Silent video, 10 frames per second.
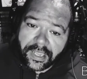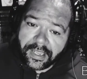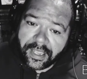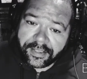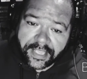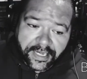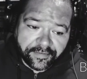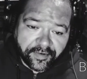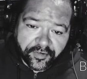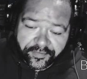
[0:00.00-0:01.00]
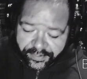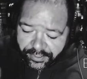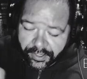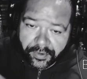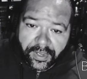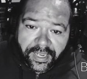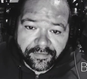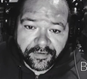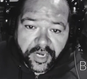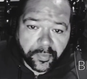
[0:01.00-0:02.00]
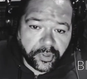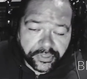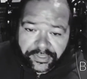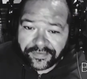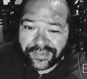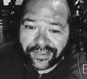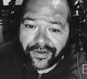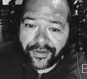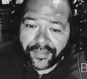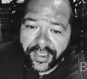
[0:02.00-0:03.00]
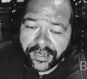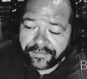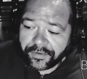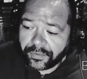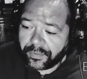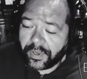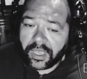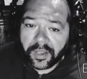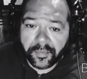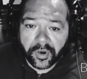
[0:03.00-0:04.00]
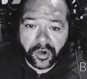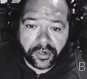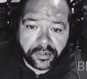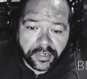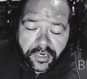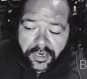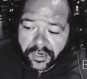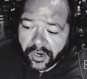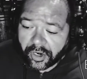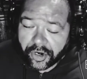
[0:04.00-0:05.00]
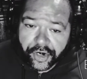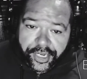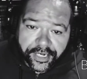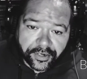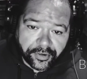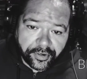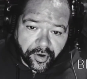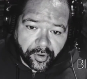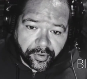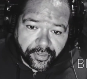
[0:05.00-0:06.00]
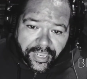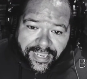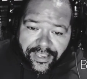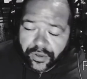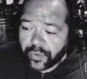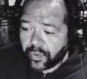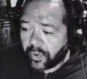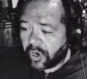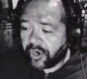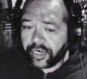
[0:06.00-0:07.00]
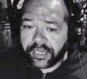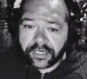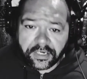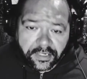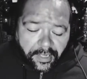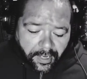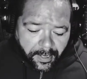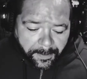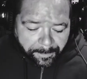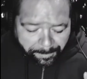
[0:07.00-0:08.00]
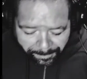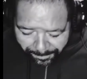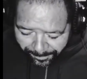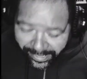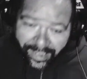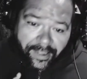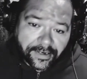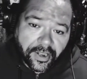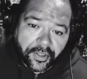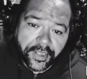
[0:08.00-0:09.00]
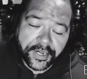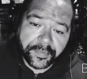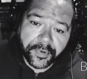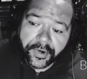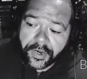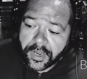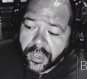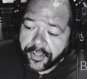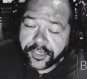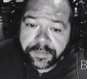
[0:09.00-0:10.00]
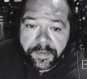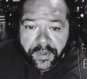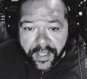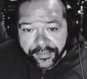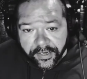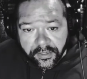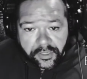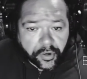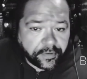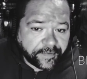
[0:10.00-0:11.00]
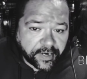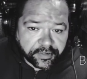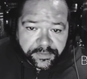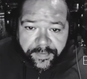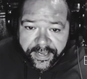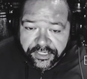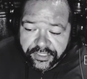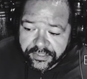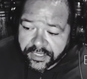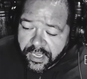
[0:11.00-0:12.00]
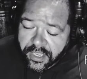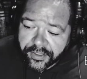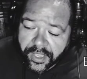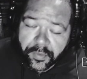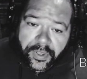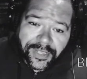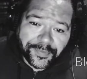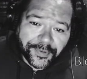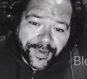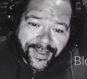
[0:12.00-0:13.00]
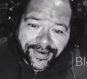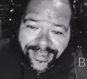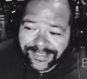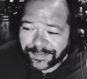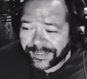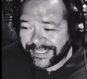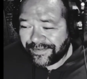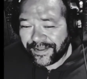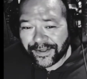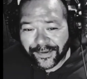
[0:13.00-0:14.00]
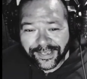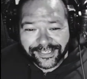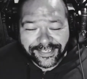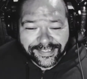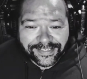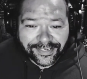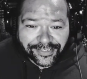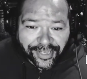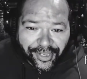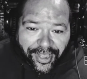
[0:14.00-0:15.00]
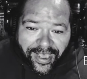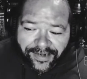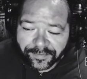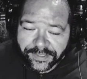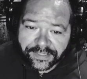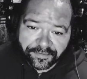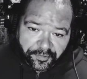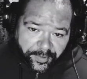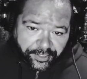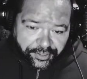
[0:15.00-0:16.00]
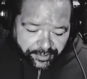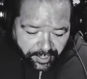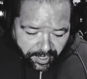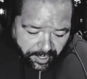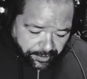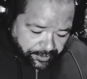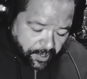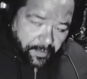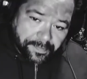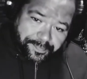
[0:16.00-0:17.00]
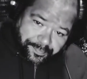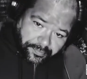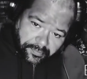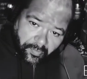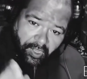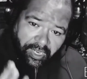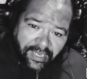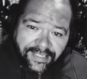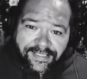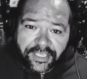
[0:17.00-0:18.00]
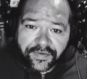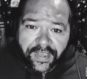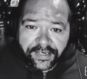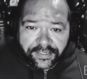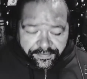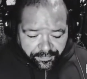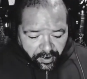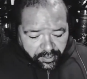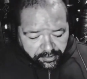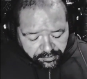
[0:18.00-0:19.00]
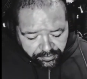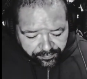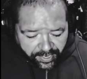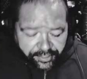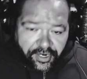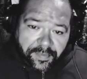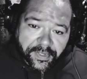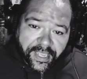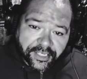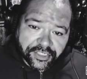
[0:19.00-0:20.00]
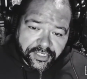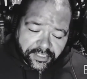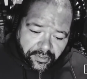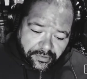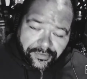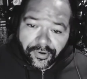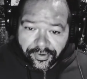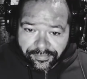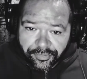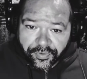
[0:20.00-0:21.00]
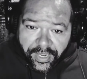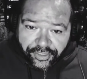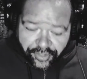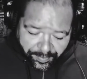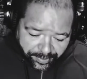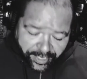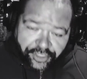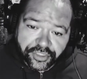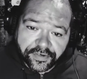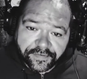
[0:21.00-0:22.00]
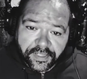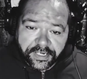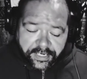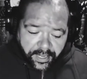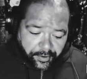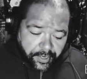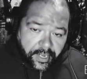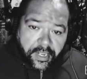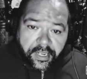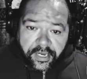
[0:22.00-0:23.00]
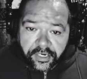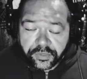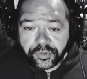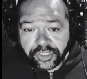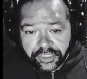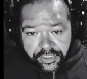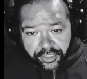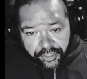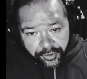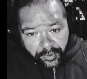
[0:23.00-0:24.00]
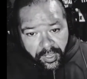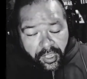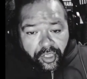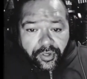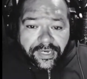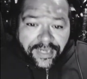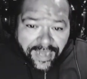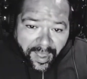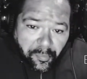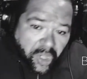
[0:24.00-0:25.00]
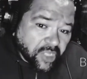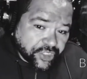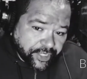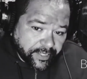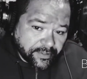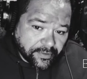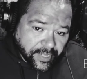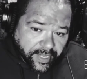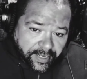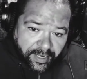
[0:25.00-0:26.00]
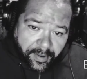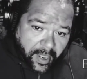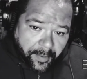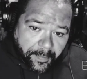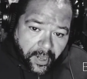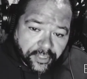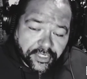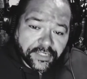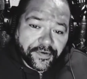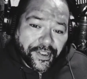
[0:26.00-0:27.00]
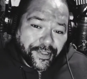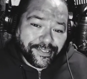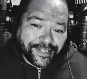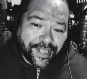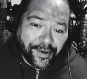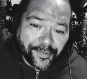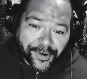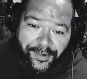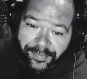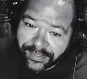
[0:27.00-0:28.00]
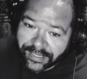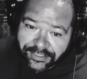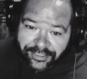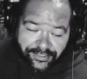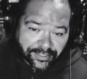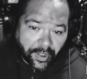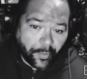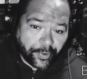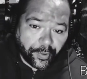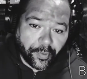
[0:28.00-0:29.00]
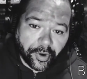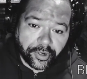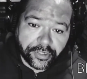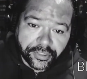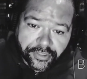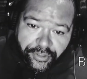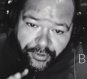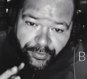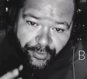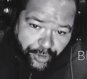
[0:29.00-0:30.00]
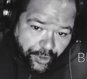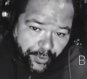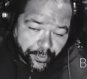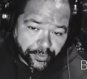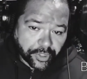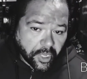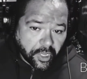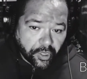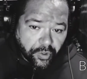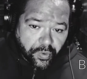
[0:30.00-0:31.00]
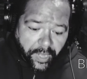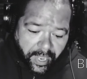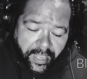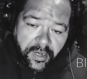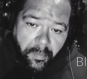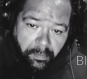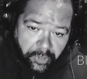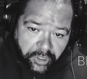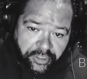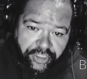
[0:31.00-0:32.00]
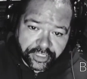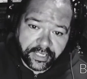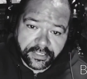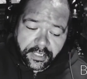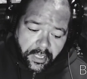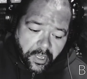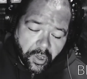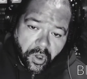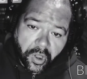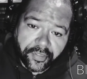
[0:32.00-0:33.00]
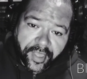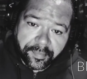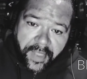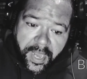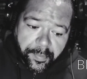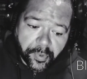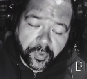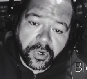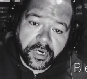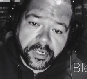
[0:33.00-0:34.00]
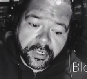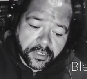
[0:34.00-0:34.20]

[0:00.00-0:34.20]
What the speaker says: At the end of every video, I have a number, so definitely call that if you are hurting or think you are hurting. Yeah, call that number. There's people out there. Go to the veterans pages. They will help you out. Ask specific questions. There's a lot of misinformation. So let's say you've gotten this far. You've gotten your application in, or you got your application, you're filling it out. Here's what you need to do. You need to not bullshit, okay? And I apologize for using that word, but that's just the only word to use. You can't bullshit on that paperwork.